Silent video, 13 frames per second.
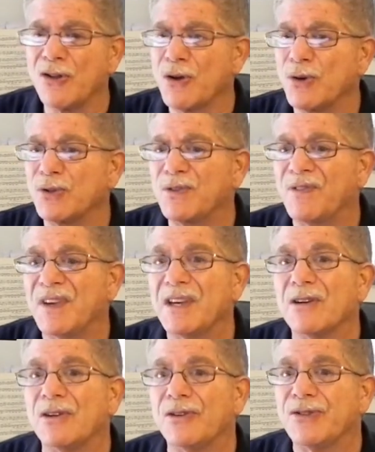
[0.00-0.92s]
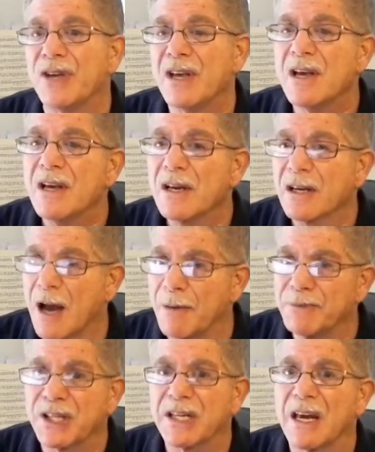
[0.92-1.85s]
those fields
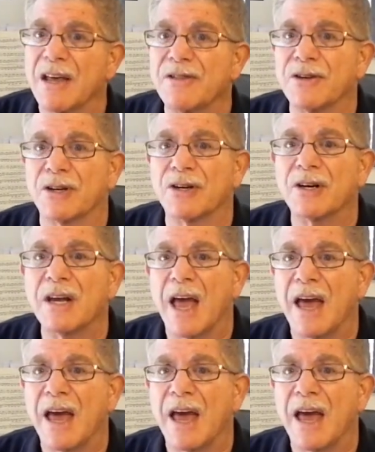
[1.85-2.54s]
come together